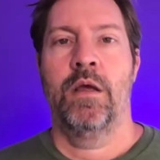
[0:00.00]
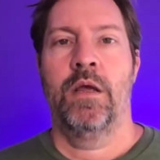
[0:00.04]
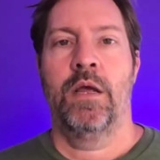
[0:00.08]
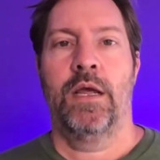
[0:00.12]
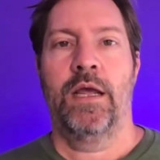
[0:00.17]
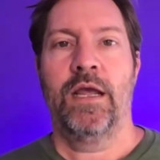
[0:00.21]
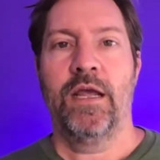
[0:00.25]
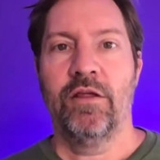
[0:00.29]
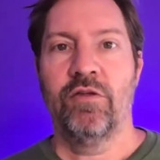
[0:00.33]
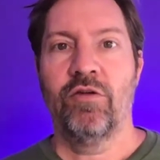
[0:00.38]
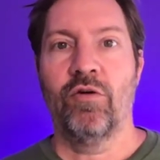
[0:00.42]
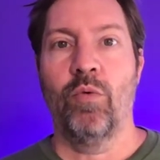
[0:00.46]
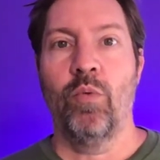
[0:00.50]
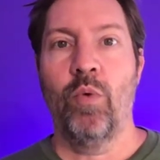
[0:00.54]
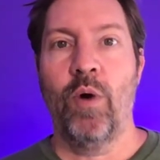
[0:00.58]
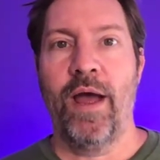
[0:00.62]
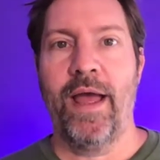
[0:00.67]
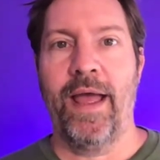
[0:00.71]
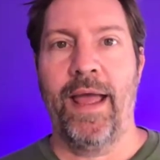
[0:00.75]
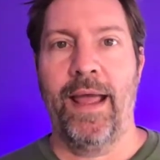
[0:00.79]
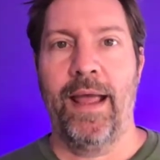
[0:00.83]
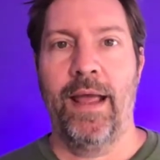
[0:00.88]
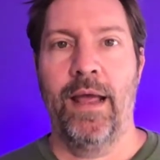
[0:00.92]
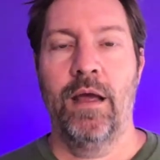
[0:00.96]
Either
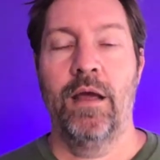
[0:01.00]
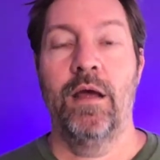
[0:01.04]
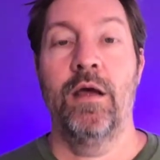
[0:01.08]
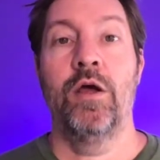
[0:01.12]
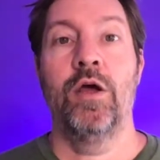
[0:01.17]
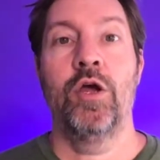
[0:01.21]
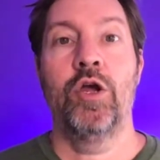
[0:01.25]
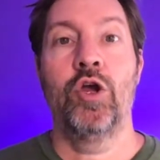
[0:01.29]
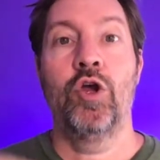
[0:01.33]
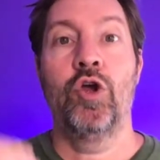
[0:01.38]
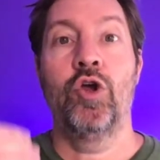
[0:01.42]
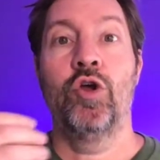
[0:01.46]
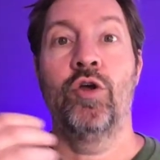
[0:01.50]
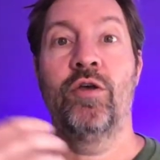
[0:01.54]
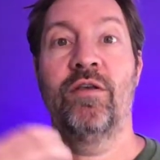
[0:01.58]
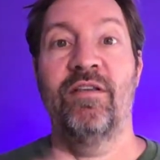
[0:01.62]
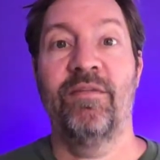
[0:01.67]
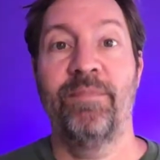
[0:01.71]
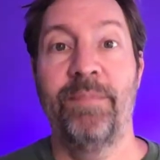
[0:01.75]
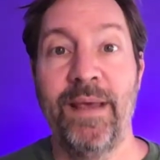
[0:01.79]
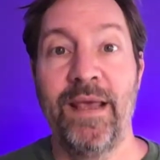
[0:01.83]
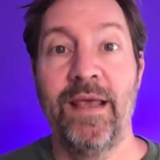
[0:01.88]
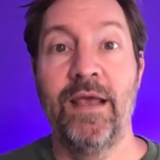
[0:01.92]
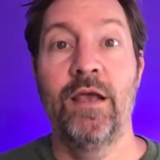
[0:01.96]
way,
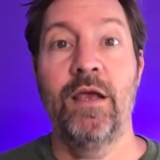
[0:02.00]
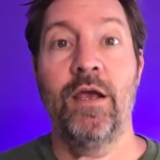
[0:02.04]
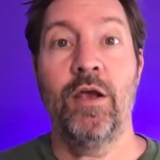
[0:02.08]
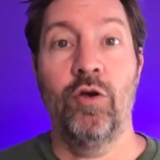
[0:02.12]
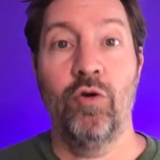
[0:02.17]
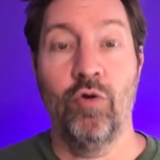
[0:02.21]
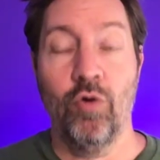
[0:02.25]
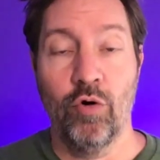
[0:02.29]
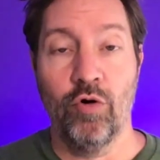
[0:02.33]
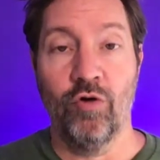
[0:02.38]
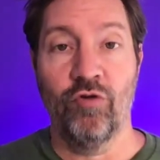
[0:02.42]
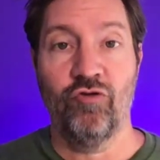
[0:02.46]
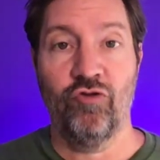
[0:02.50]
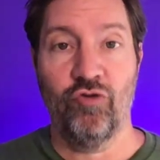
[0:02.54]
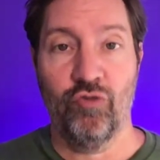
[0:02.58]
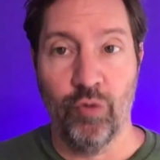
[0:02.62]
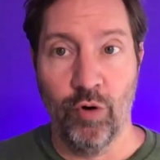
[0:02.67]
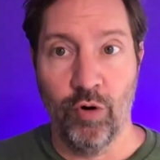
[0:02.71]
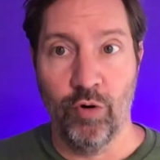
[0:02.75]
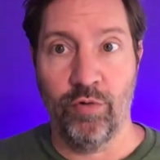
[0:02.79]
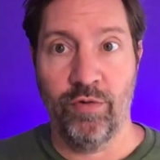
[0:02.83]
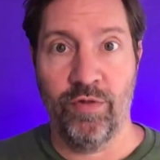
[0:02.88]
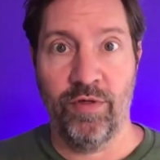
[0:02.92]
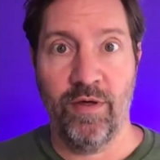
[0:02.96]
speak your
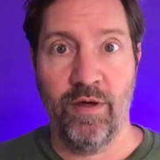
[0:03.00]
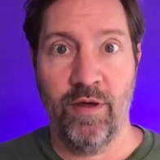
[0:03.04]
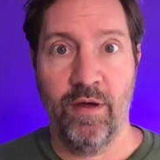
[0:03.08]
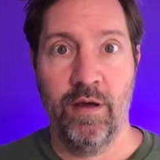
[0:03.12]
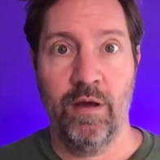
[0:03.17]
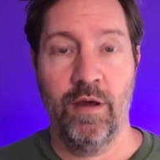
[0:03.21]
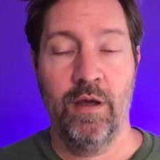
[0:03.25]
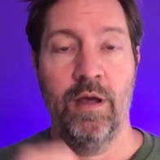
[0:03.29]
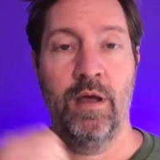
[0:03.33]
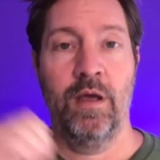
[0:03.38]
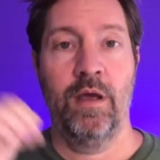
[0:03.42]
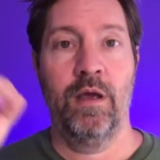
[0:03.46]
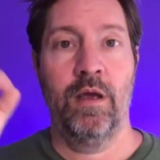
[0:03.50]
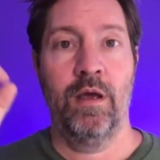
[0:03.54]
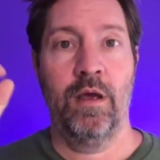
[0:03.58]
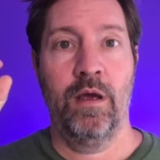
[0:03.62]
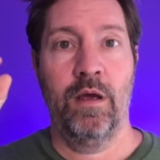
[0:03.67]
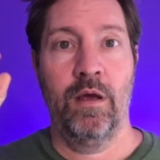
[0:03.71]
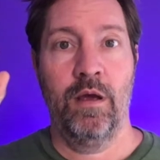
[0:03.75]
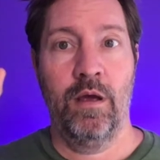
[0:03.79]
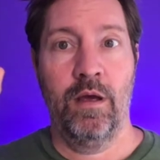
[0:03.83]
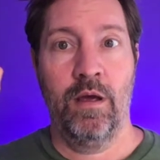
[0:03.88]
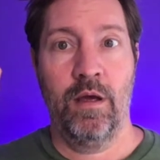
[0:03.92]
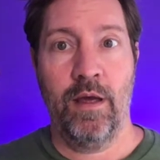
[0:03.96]
truth.
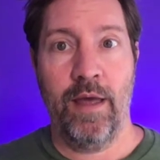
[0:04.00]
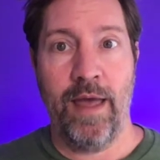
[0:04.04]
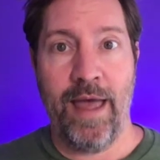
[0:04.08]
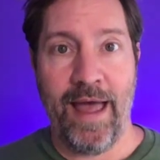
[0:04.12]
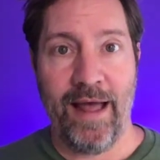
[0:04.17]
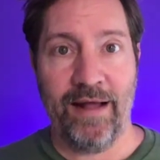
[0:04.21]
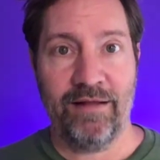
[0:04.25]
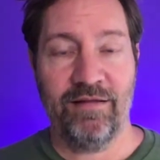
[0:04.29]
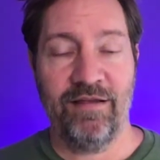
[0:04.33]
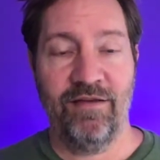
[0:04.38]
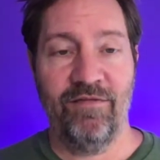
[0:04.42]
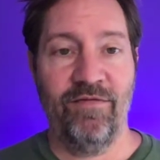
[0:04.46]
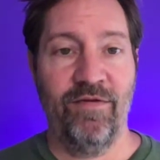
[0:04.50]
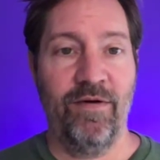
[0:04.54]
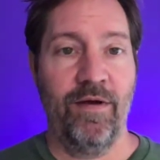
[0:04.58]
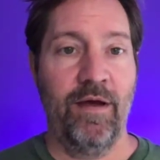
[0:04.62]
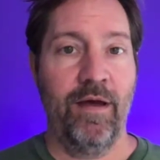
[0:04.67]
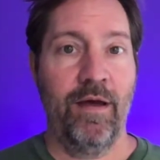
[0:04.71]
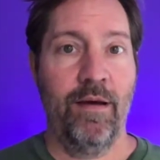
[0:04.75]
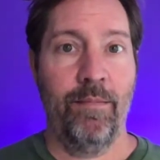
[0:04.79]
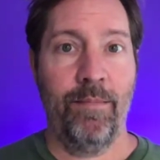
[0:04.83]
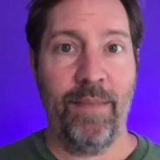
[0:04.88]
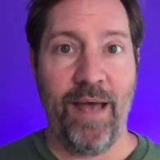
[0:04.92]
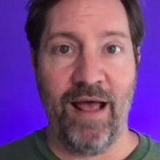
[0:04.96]
Active,
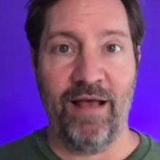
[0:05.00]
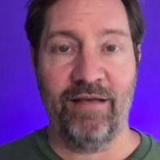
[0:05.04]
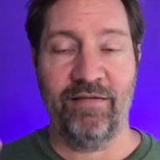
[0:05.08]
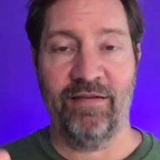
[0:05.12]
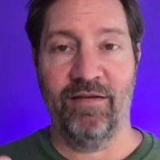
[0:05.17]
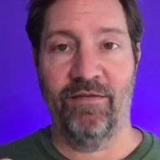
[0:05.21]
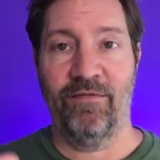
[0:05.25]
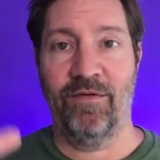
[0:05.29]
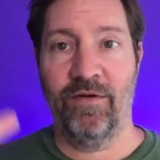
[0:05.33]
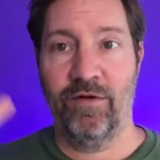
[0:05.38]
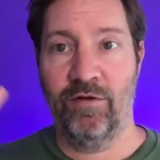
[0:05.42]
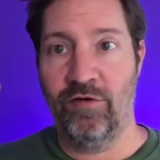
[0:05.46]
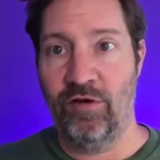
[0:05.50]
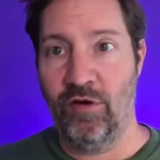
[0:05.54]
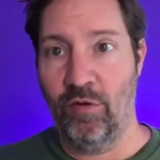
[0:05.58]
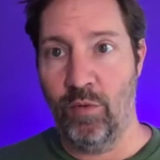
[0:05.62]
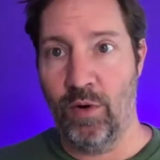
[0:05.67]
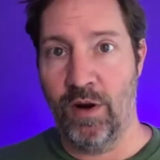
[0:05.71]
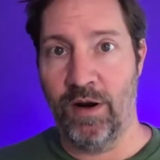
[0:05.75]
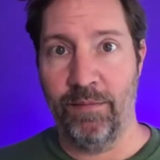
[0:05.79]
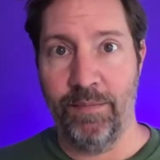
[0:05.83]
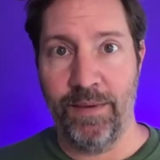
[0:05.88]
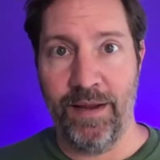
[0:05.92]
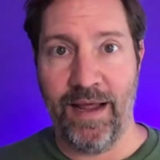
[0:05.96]
passive. Do you
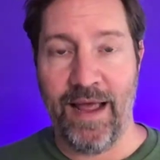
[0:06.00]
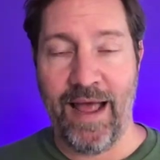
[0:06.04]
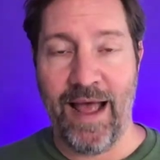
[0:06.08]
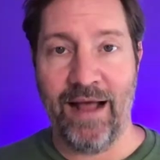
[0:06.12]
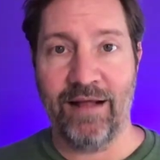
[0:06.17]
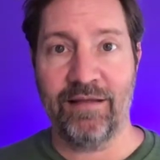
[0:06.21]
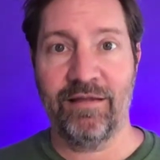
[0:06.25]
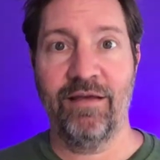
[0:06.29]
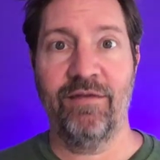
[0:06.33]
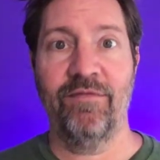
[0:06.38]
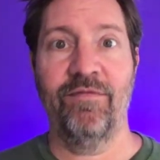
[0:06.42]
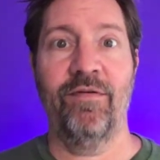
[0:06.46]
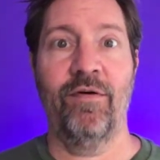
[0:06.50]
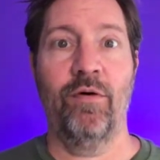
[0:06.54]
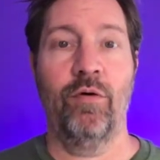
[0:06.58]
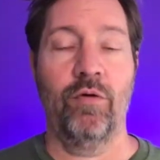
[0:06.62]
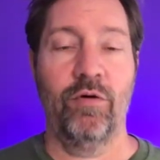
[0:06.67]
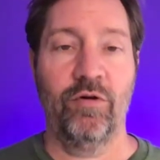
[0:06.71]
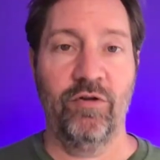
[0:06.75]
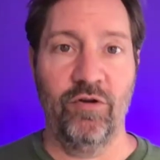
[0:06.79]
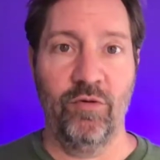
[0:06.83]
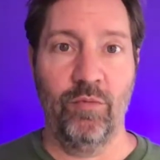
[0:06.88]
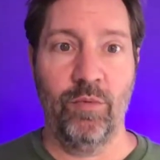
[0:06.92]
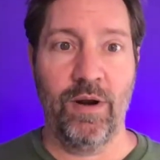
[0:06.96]
want to be active or
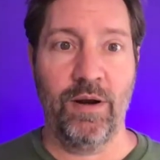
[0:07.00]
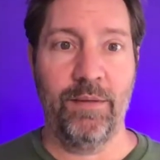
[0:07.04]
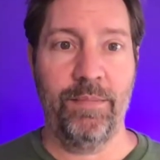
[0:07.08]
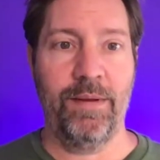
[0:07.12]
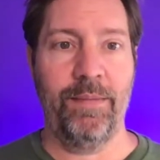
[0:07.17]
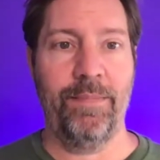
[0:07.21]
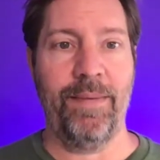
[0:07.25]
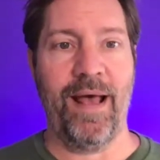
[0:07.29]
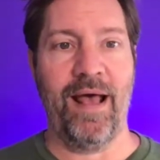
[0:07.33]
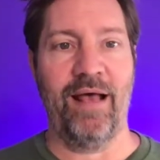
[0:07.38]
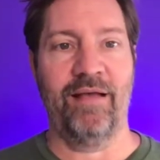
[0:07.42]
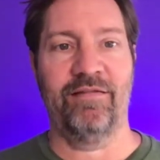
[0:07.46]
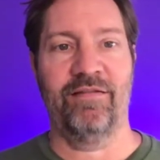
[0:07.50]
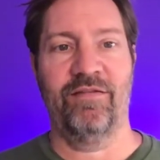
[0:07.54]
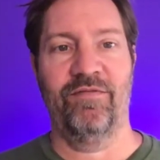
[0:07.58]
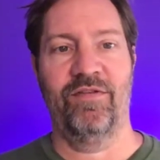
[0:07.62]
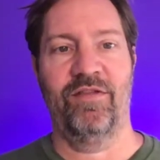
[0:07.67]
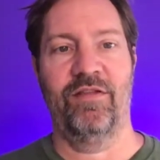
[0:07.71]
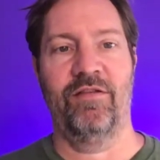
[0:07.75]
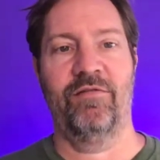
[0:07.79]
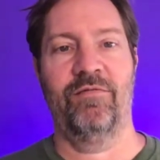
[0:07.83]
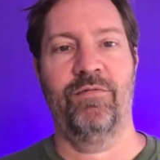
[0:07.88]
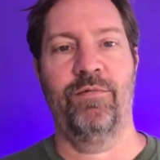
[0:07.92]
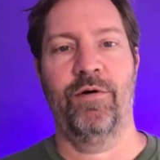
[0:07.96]
do you want to be passive in
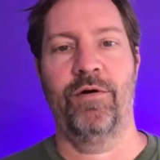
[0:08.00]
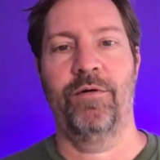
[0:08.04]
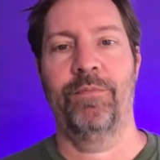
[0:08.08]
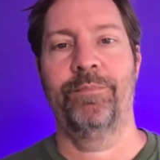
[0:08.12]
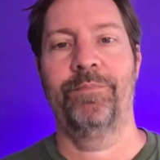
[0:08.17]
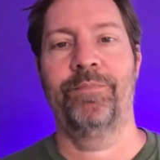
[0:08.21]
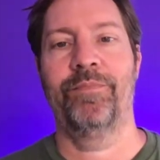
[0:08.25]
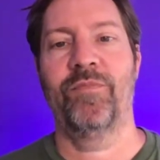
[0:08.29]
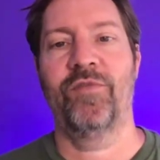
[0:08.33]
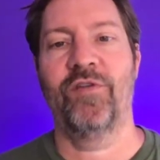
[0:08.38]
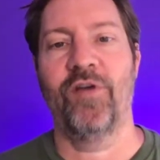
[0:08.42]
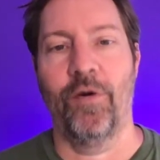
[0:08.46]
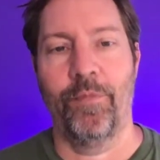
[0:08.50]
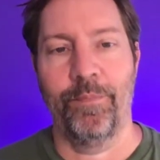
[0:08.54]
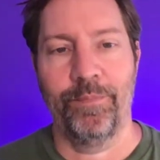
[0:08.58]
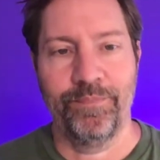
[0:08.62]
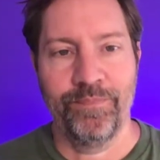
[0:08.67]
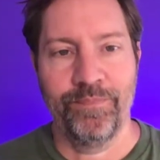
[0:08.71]
this world? So,